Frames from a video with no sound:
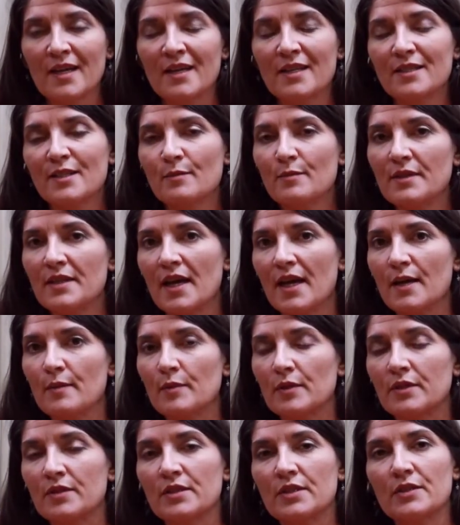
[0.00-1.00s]
to be
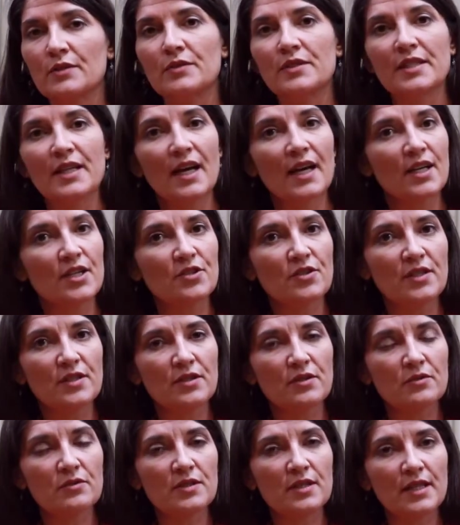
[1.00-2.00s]
able to dehydrate
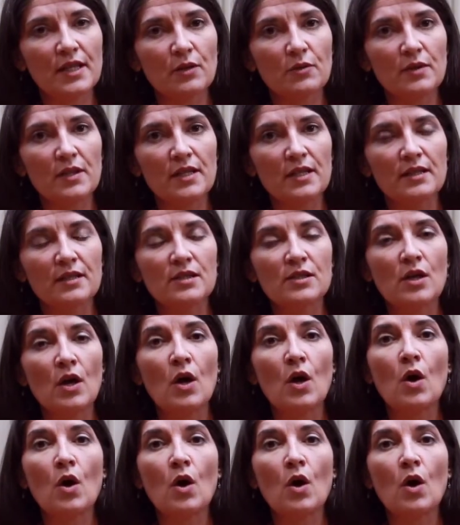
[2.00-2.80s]
those liquids